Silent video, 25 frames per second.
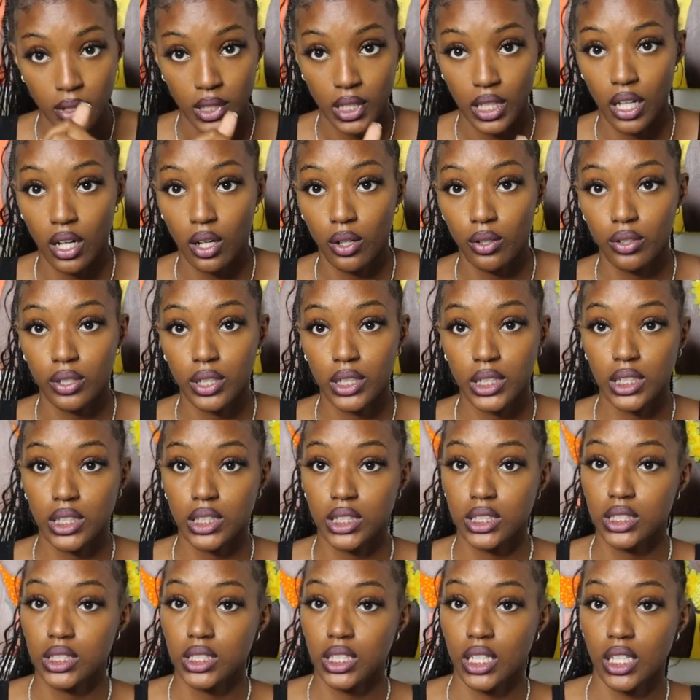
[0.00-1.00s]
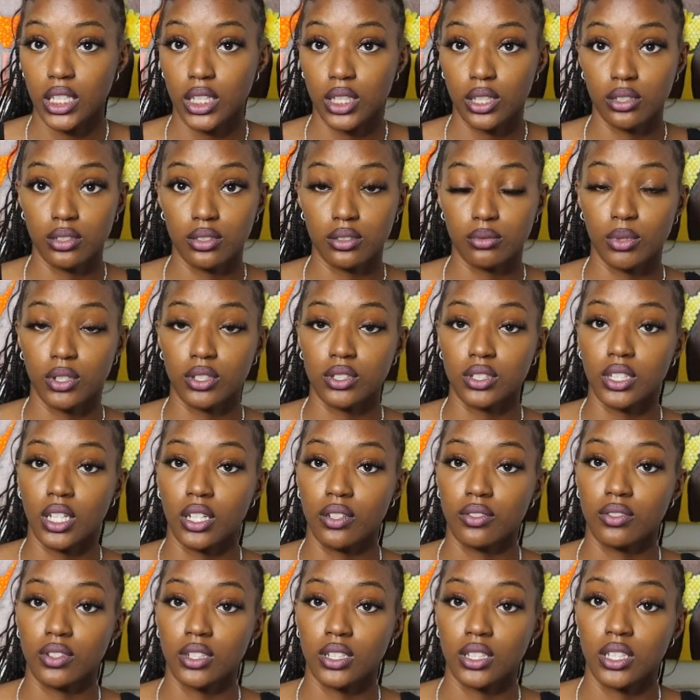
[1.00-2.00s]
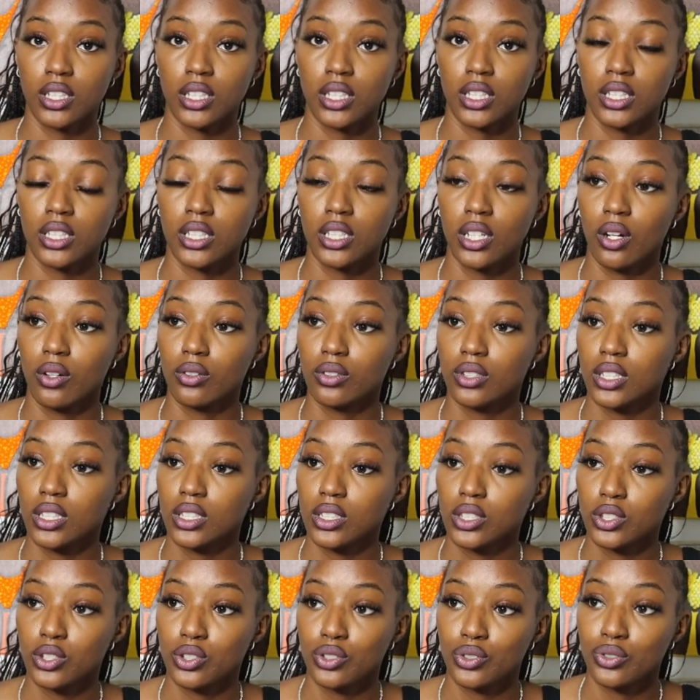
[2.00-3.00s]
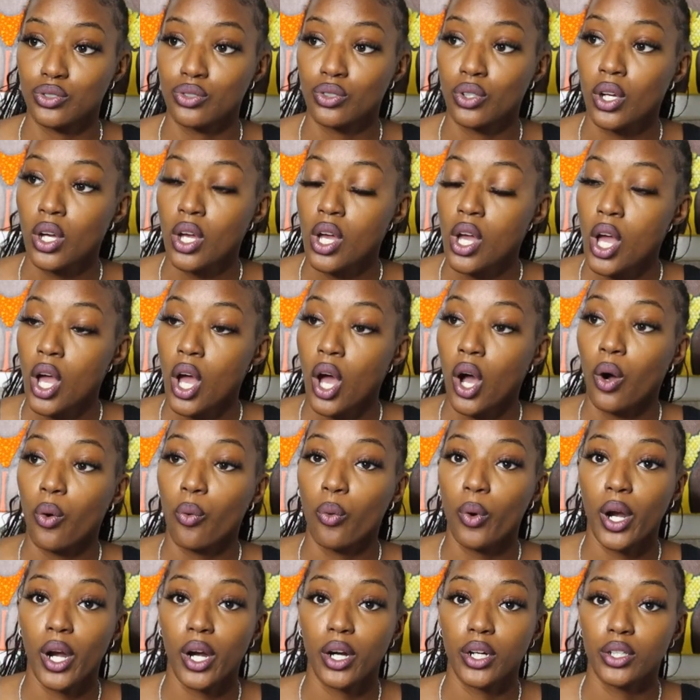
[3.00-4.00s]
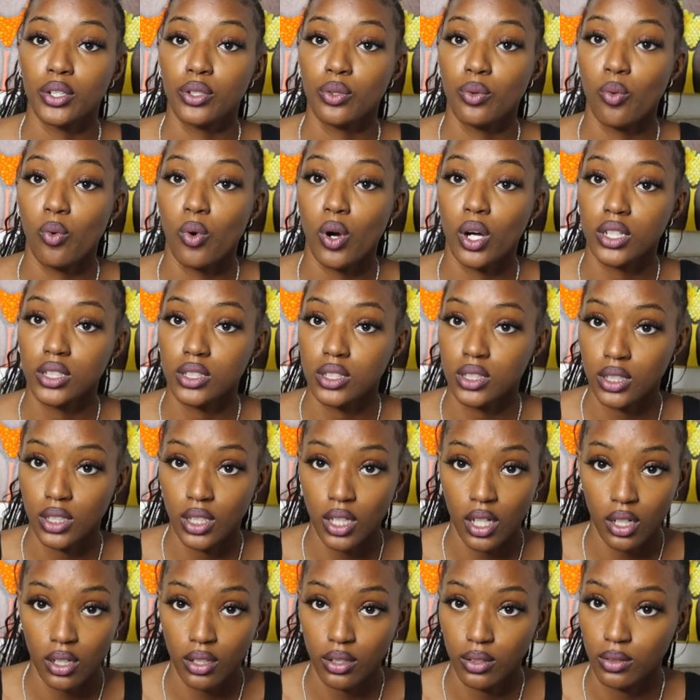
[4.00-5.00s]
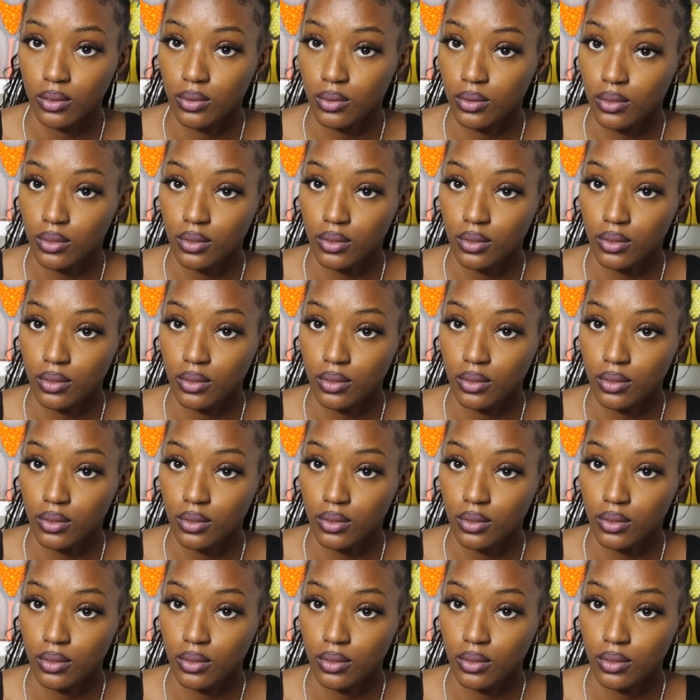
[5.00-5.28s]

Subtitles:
Lowering your standards most definitely don't get you where you want to go.